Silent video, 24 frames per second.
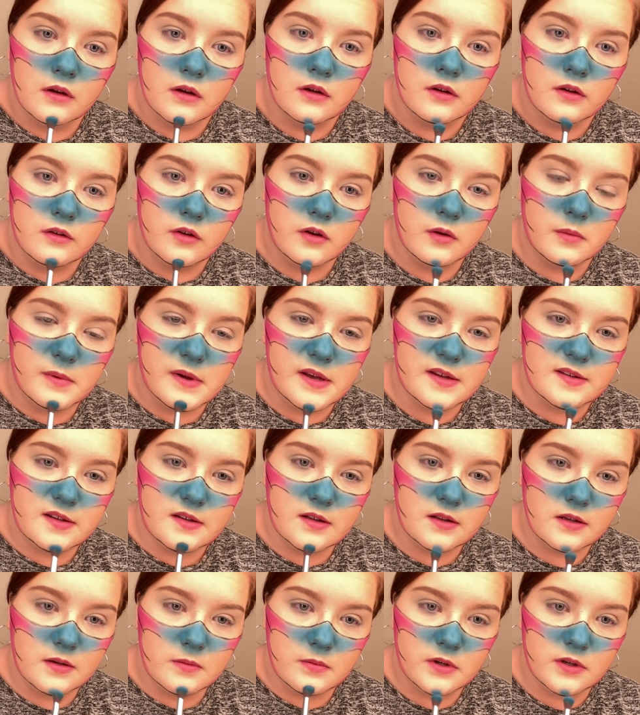So
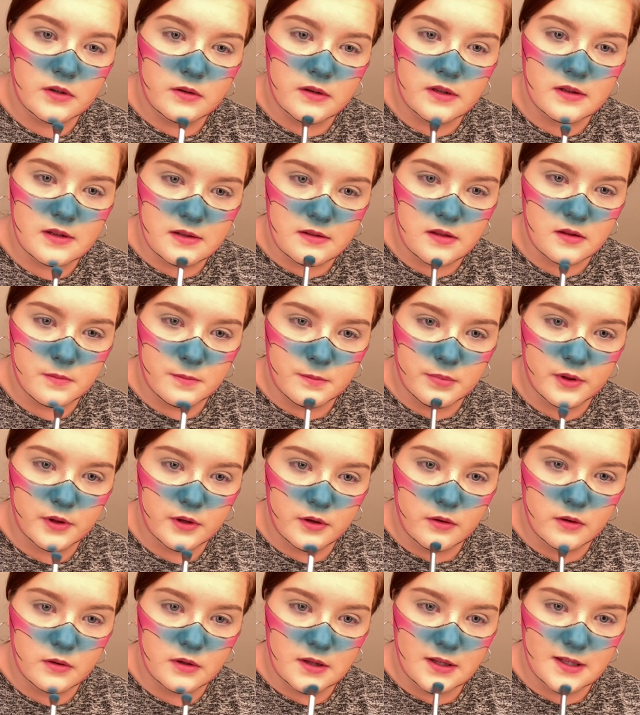basically we're doing like the
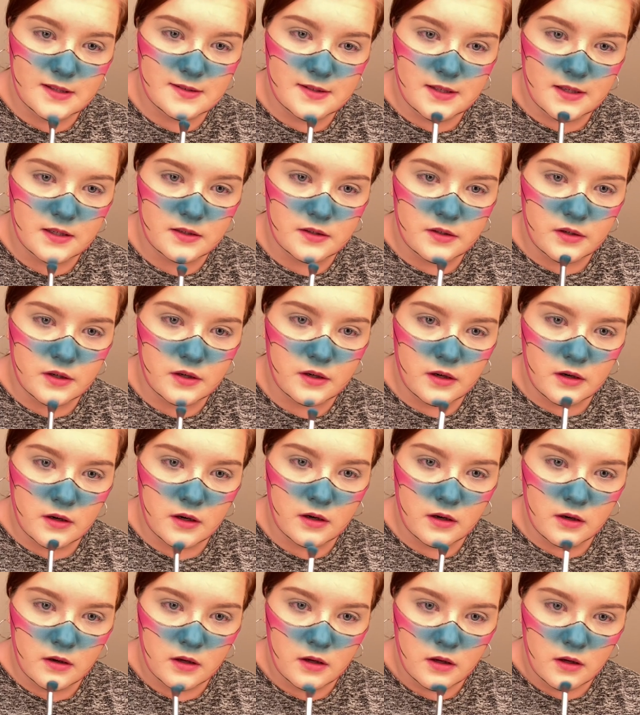blue in the
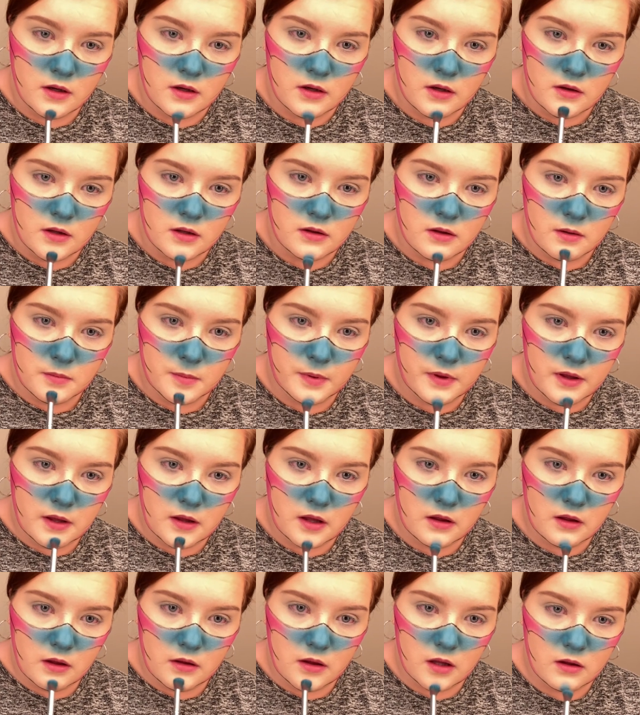center, the
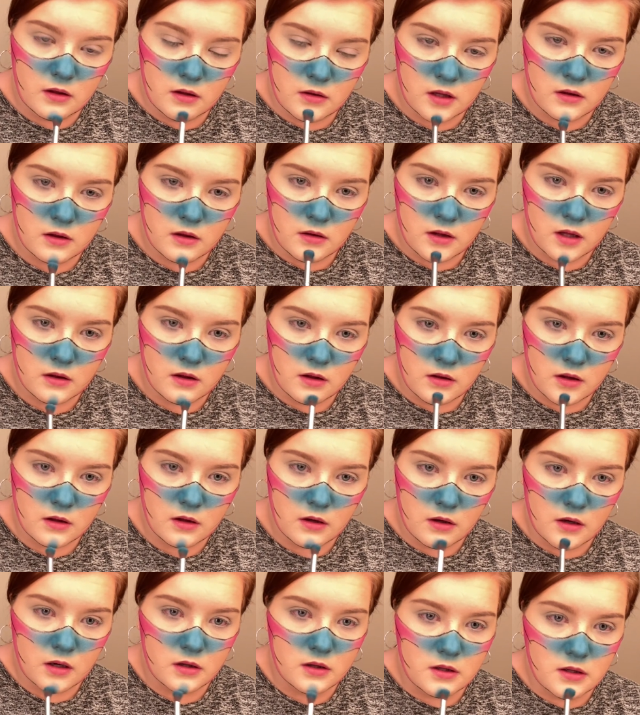pink
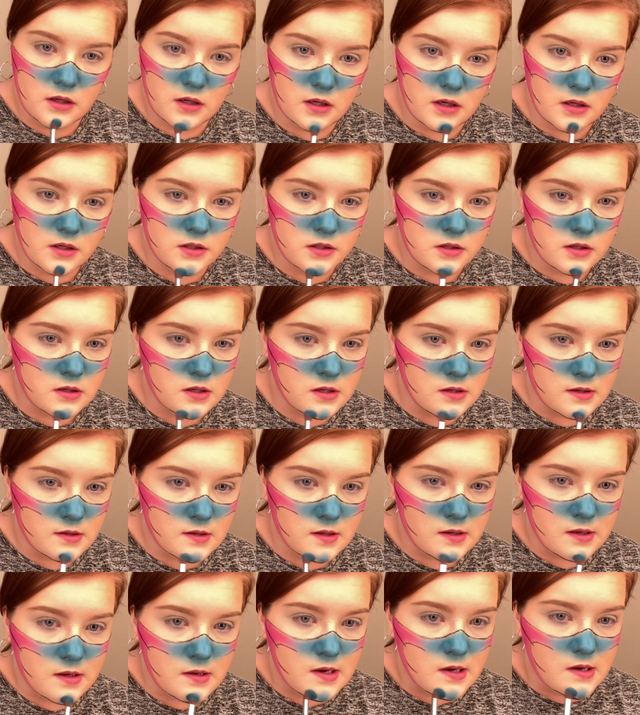on the
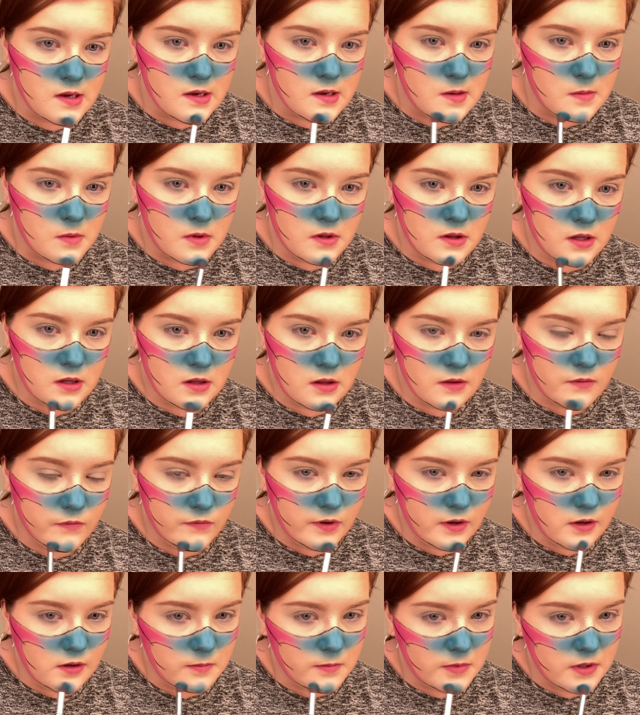edges, but then the
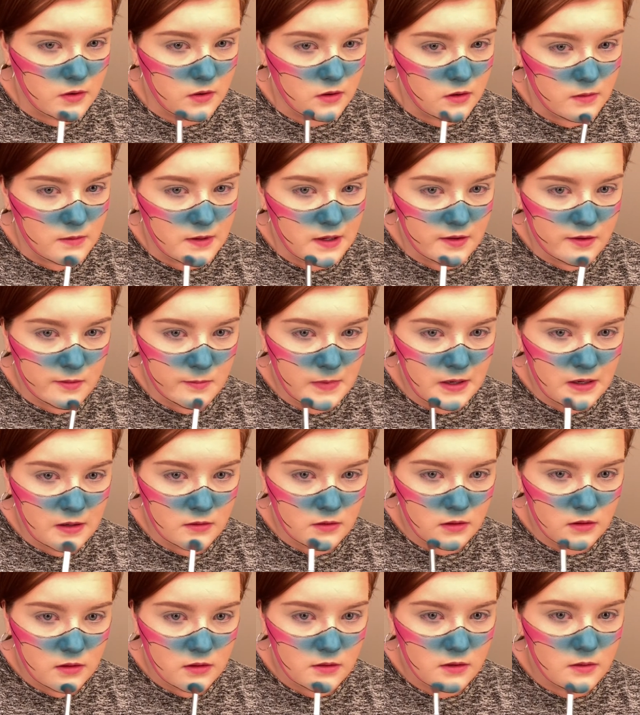very middle around the
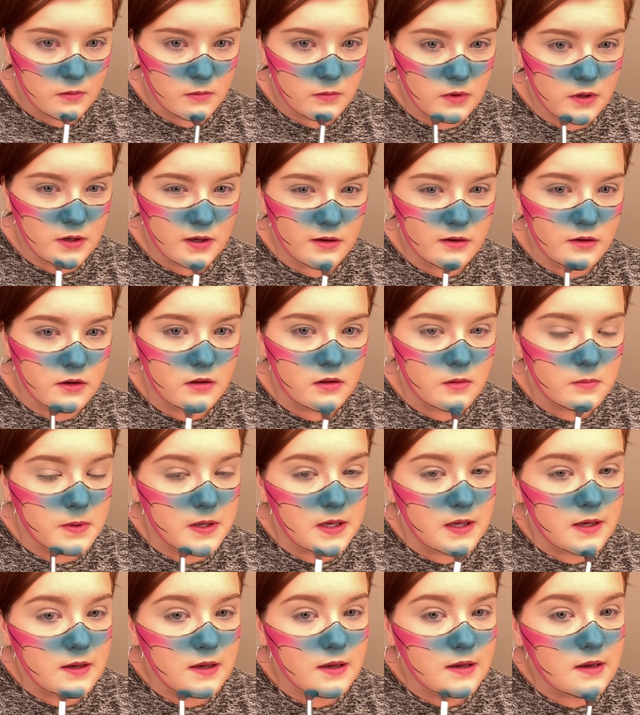mouth, we're gonna do the
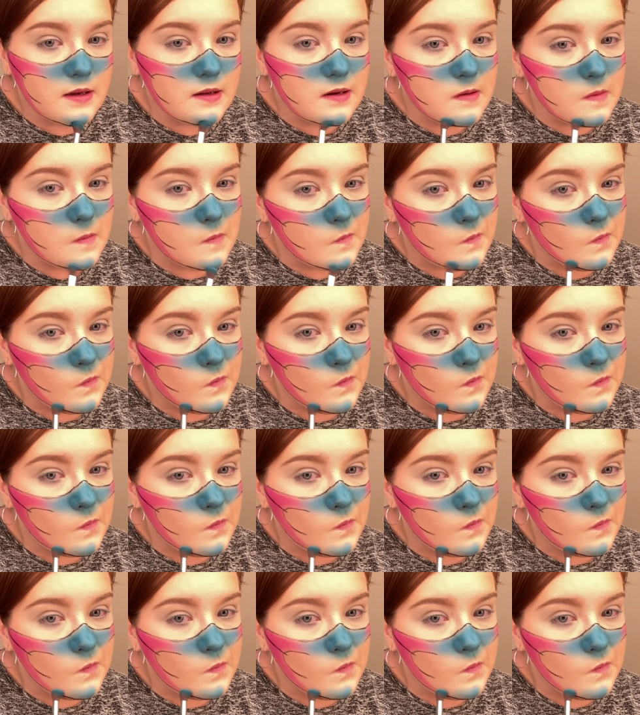pink again.